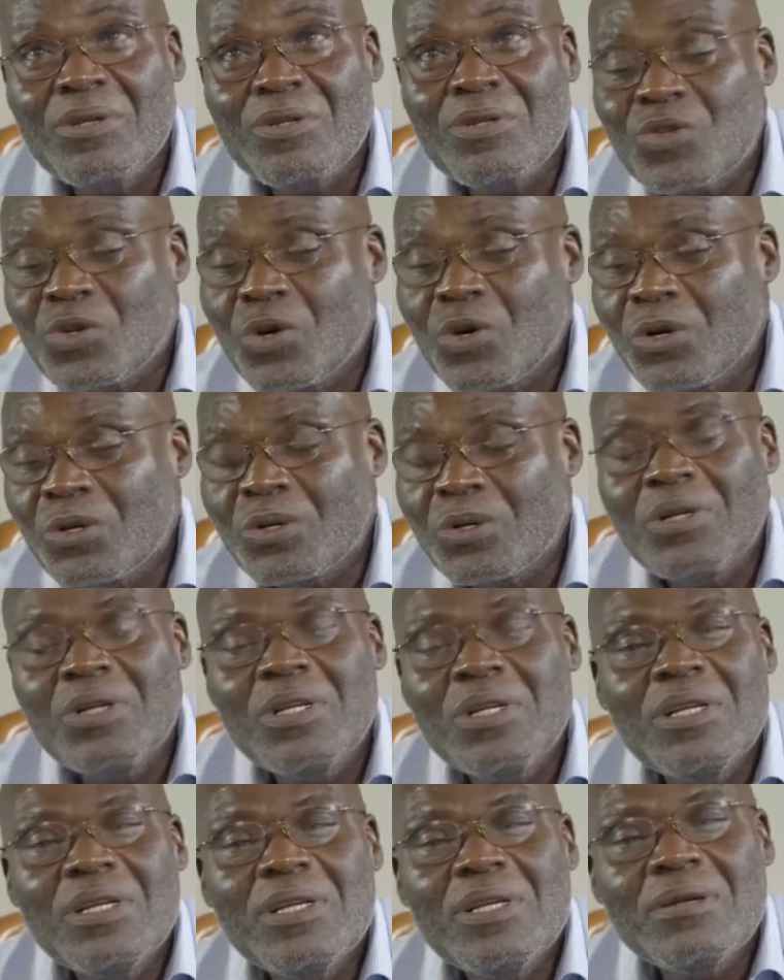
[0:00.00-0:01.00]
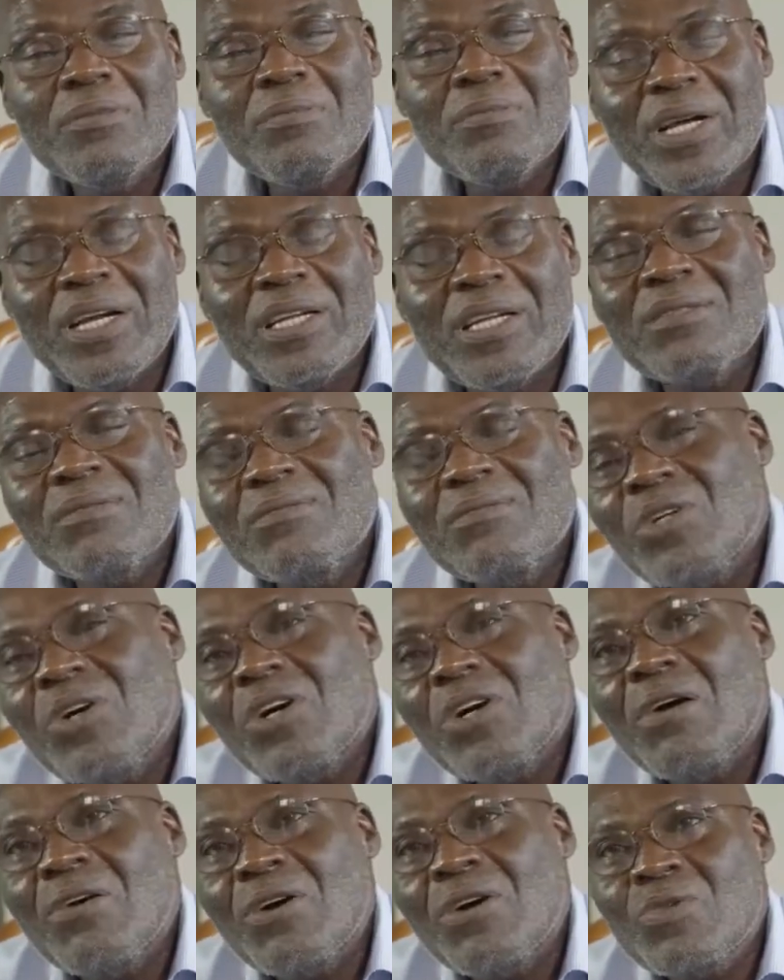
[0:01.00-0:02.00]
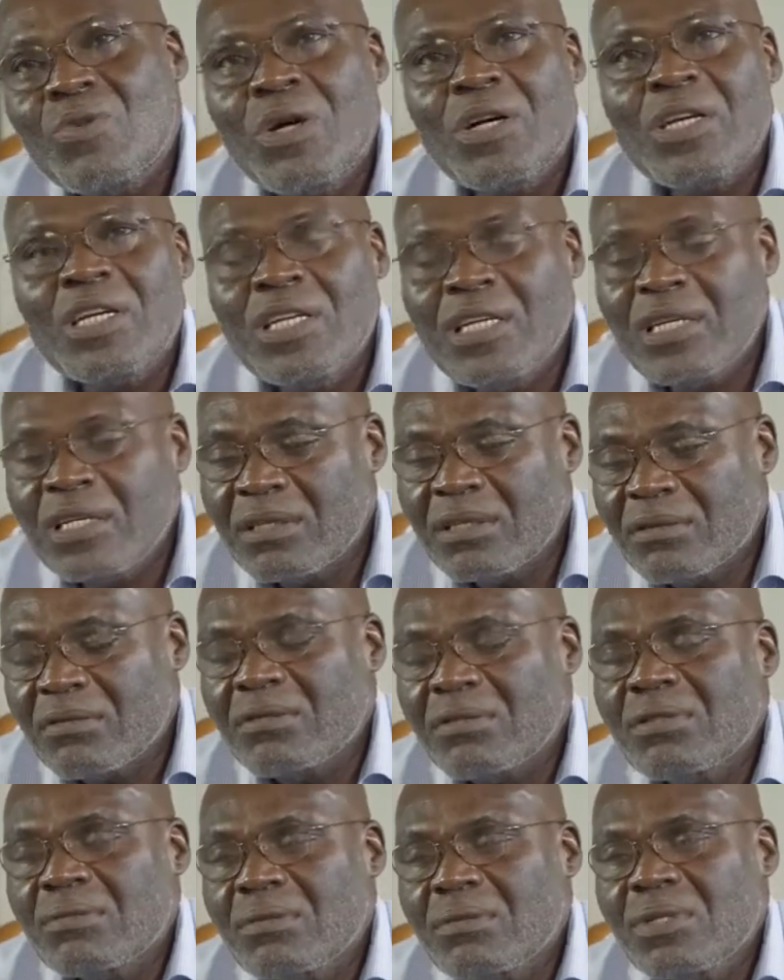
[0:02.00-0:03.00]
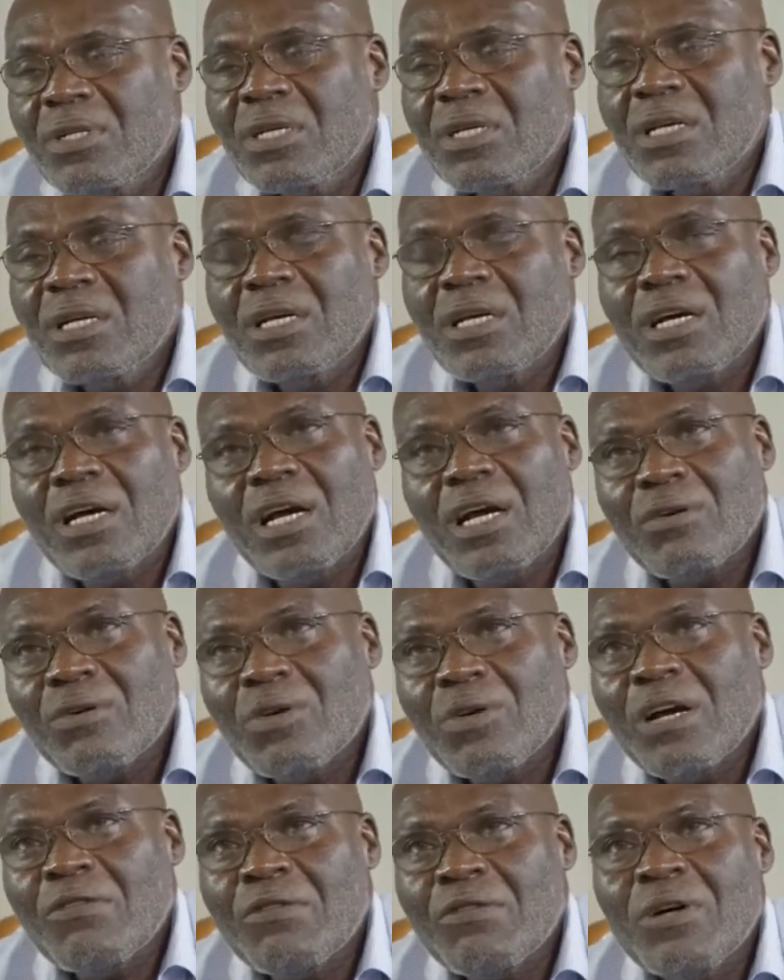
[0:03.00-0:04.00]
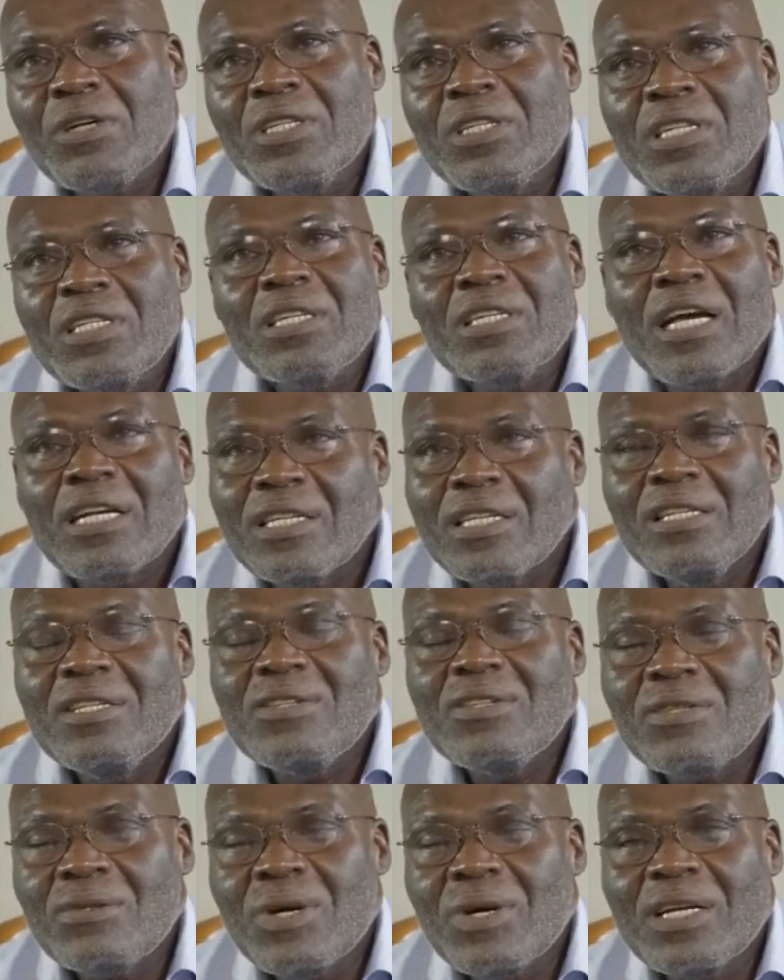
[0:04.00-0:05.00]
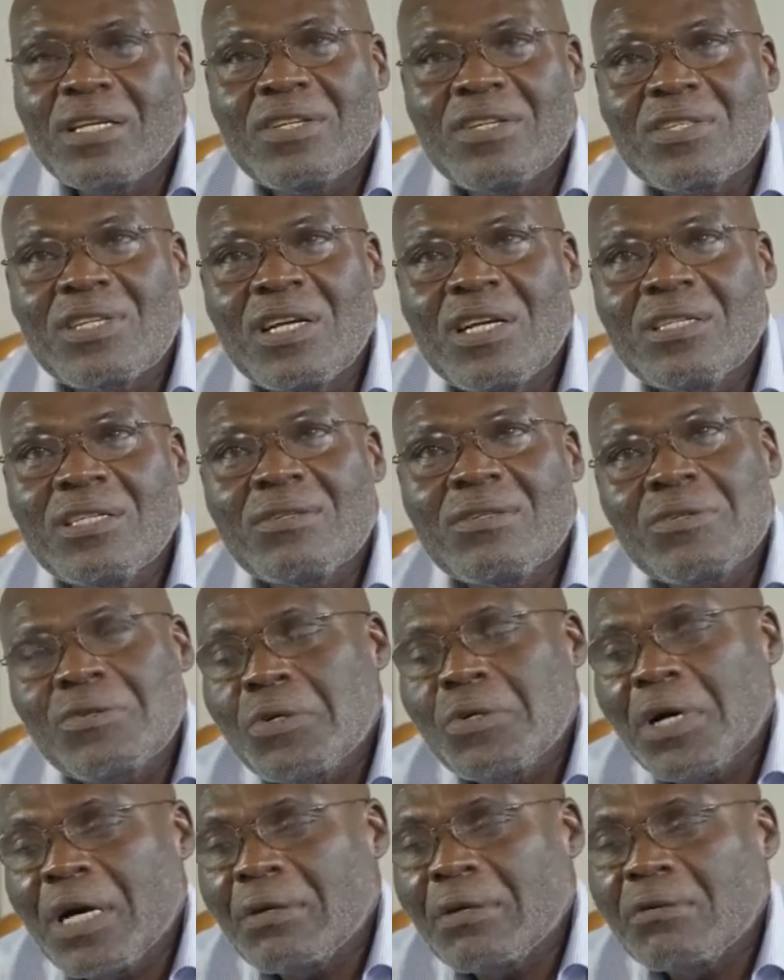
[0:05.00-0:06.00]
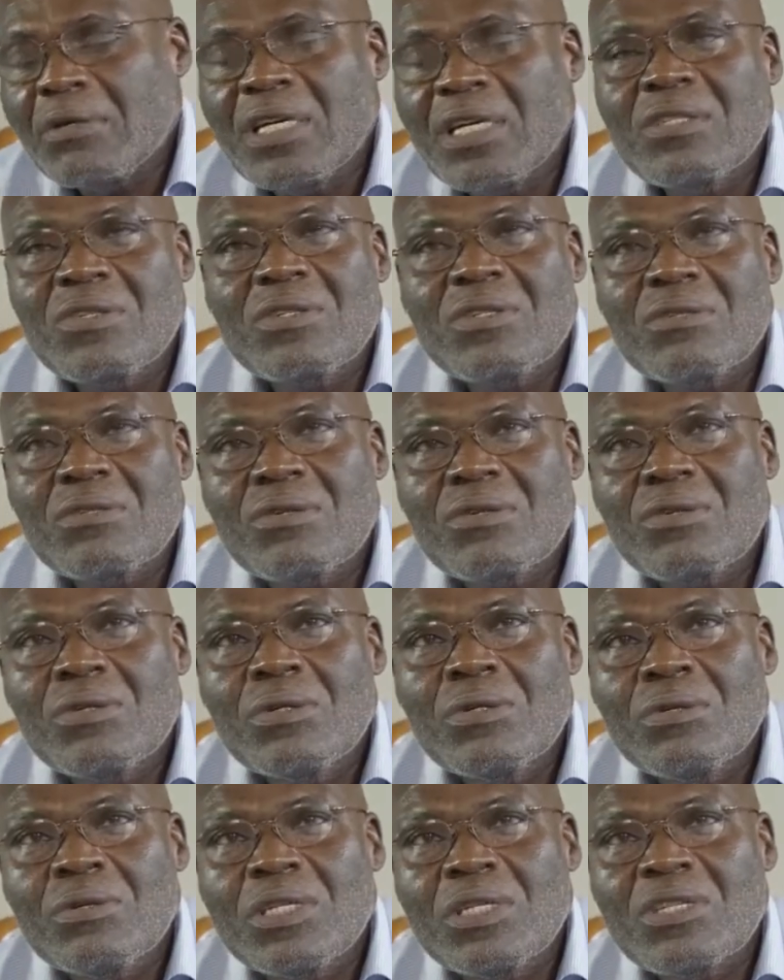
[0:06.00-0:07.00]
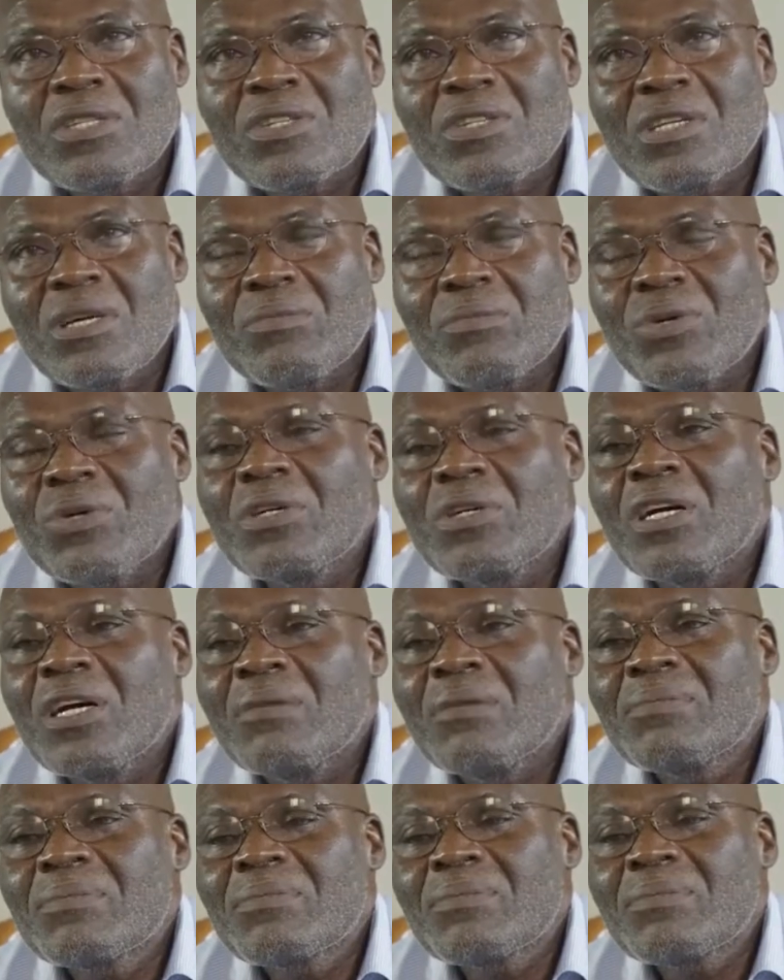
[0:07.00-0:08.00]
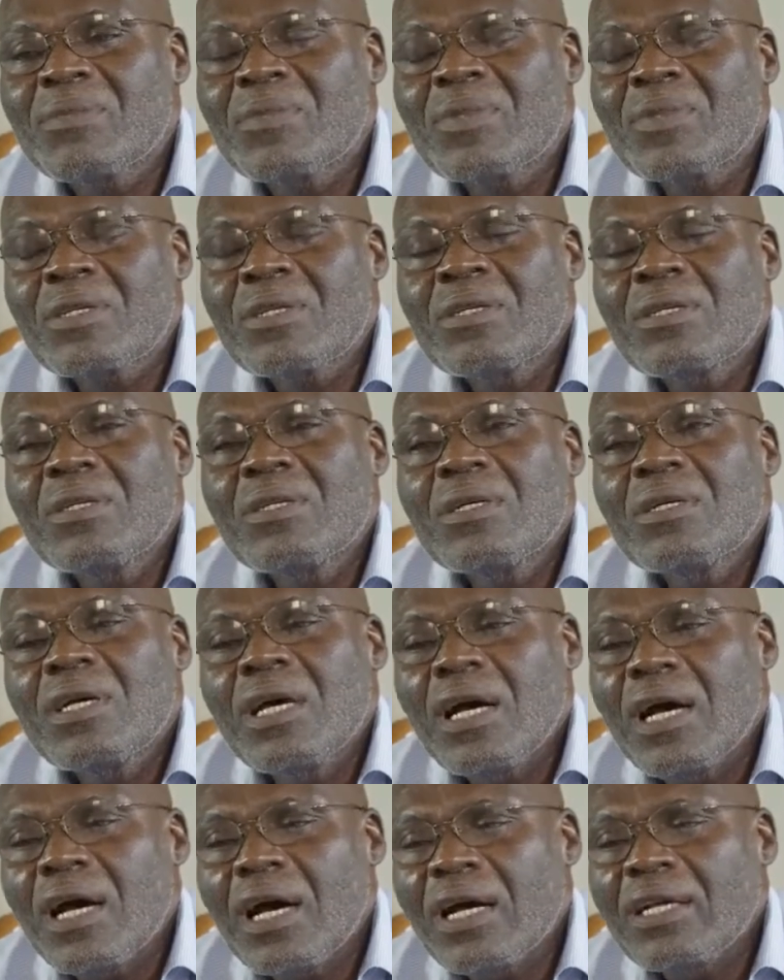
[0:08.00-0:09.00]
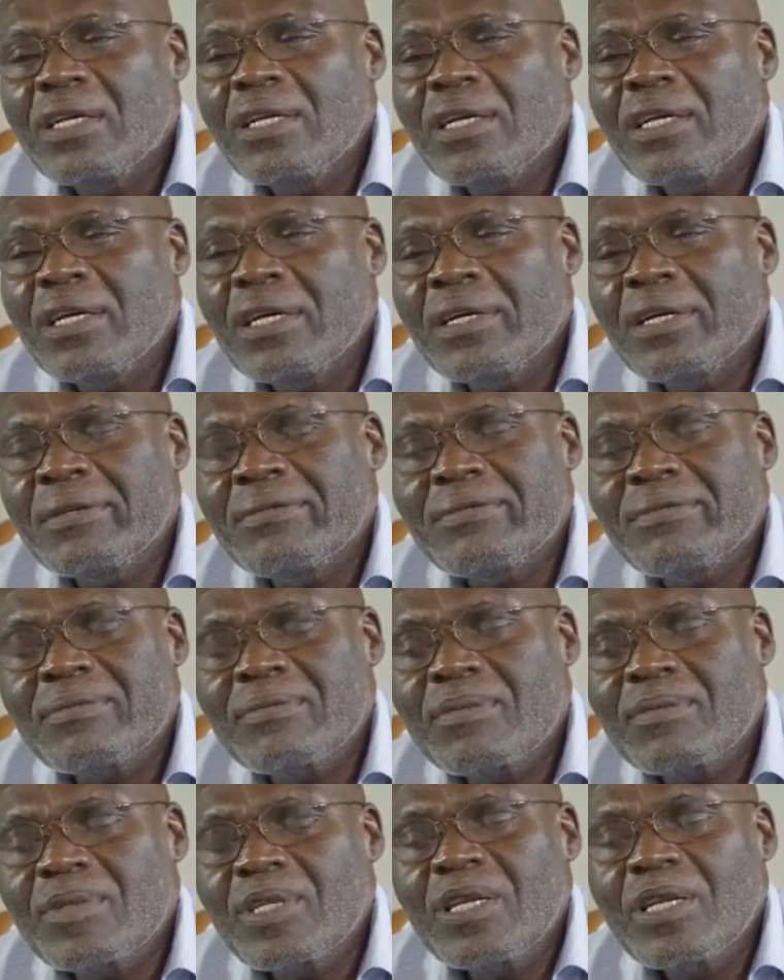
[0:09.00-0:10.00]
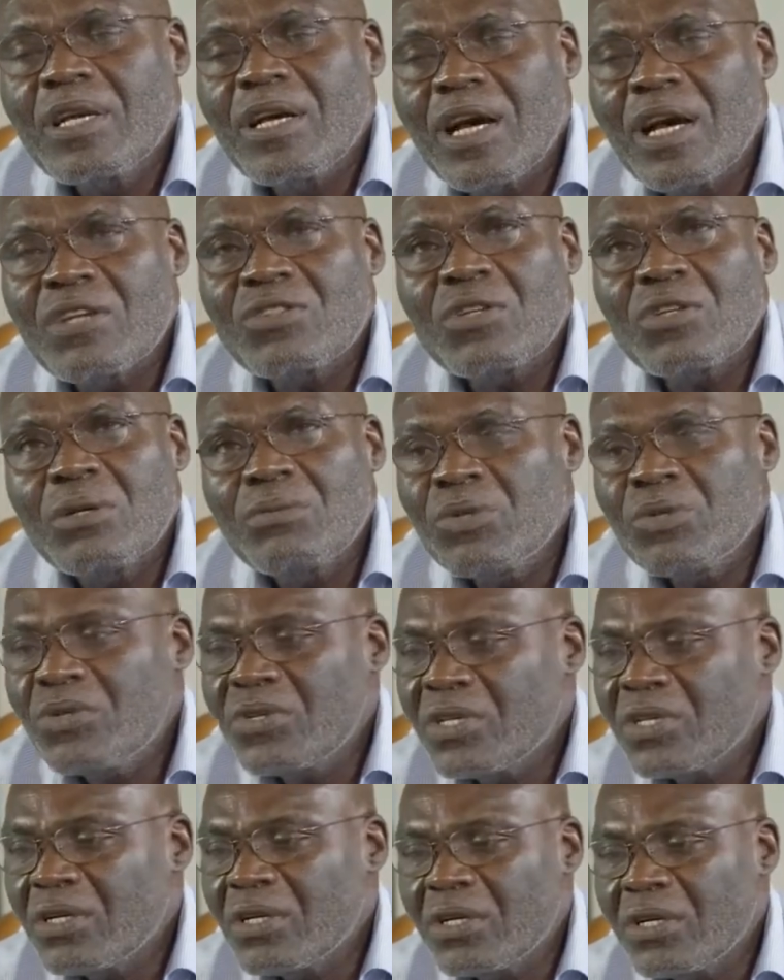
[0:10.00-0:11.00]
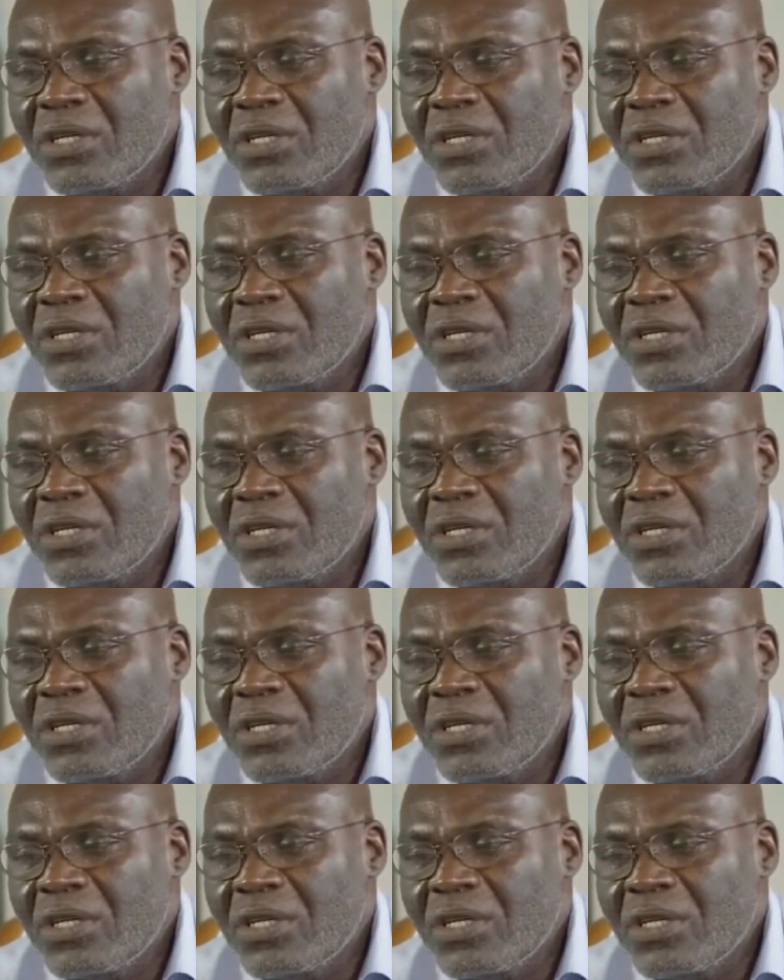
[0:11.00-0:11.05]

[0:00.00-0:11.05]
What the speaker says: So, but because I was working, I could afford it at least to an extent. So I went through with this program, and I stopped using